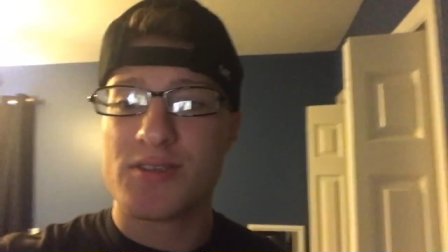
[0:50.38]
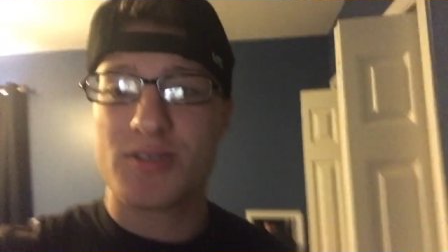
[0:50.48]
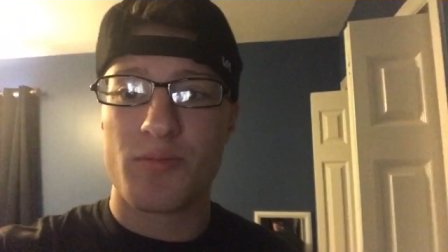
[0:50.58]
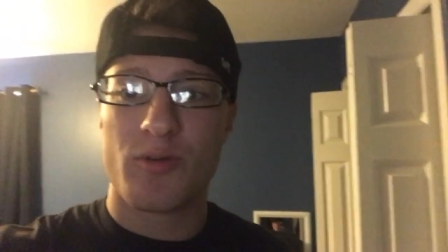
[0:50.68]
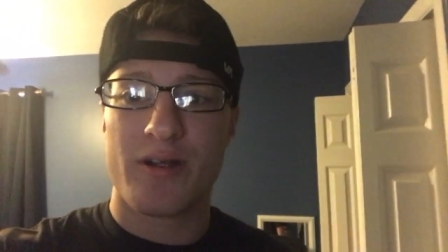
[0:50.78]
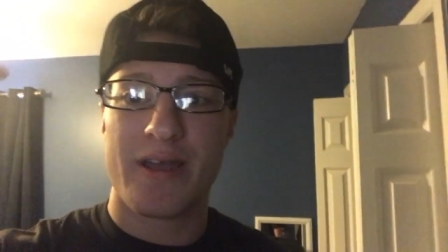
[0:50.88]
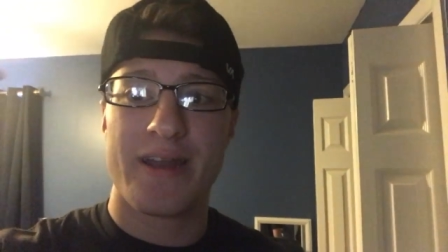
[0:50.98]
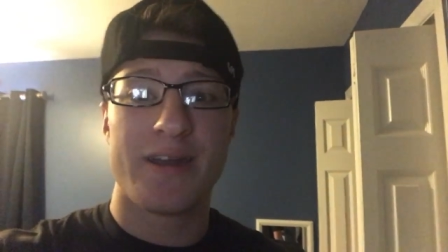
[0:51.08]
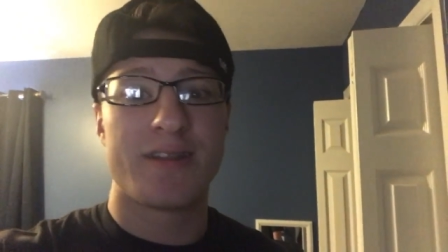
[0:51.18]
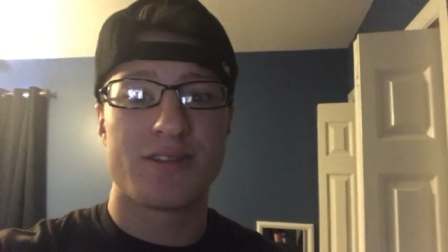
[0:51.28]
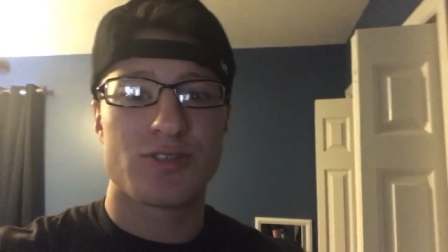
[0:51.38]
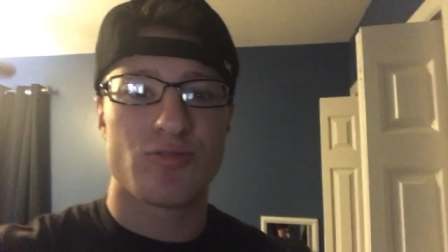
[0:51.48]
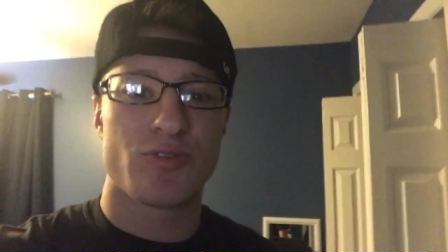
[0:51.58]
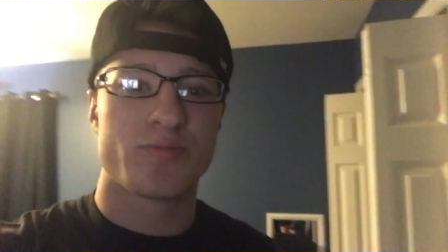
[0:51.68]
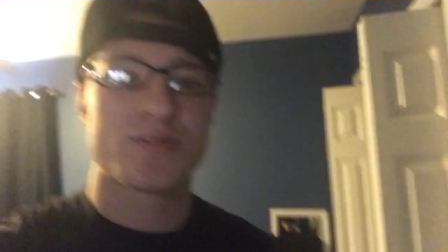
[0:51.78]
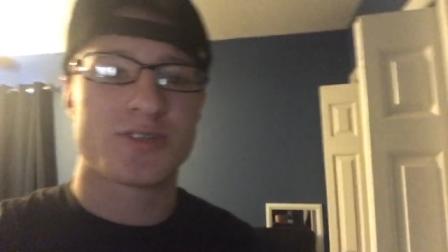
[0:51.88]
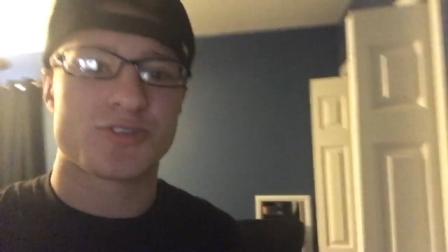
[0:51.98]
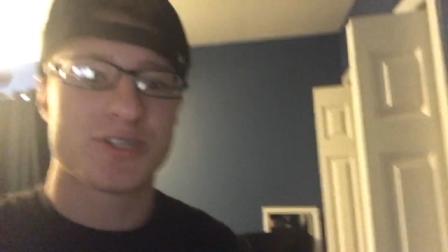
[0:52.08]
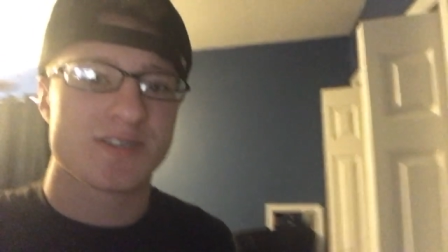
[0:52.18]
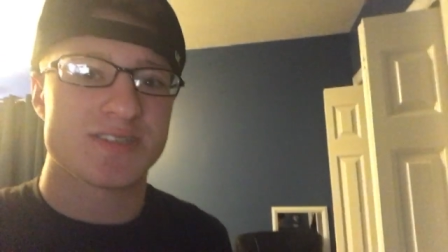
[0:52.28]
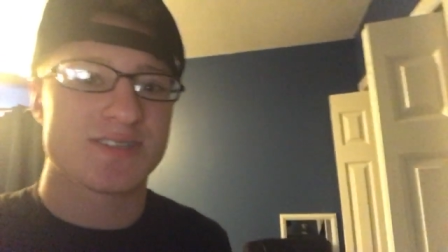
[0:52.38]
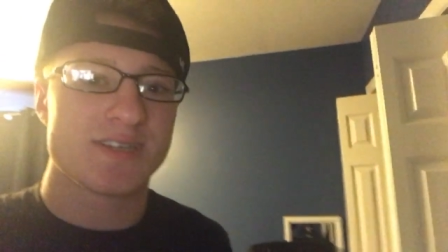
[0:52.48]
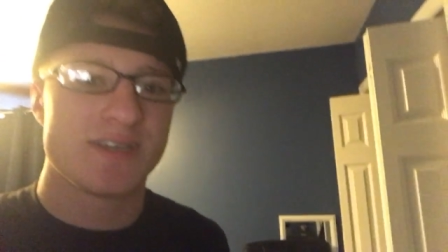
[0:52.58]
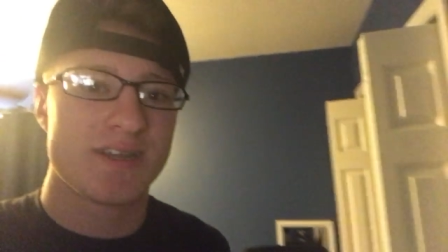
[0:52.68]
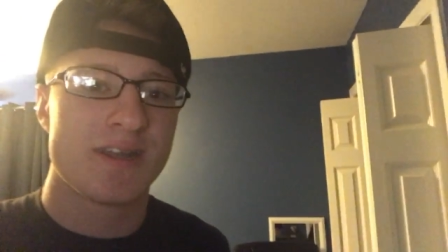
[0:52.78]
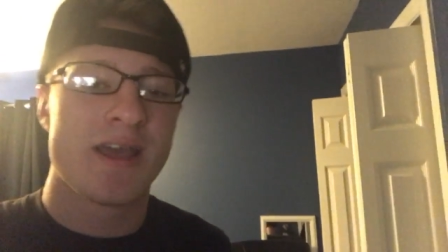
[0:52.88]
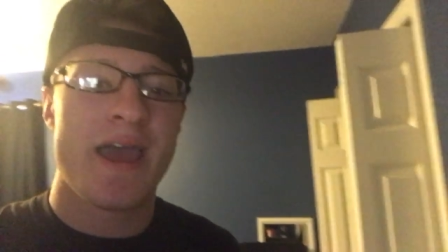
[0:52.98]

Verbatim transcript: somewhere hidden in this room so she doesn't see it.